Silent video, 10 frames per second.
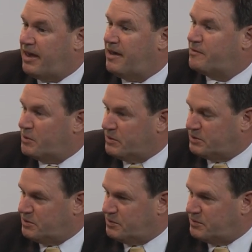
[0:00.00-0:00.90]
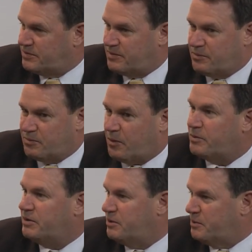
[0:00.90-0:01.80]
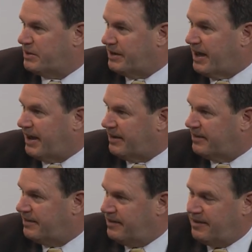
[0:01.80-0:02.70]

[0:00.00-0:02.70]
After it's used, what will you do with the data?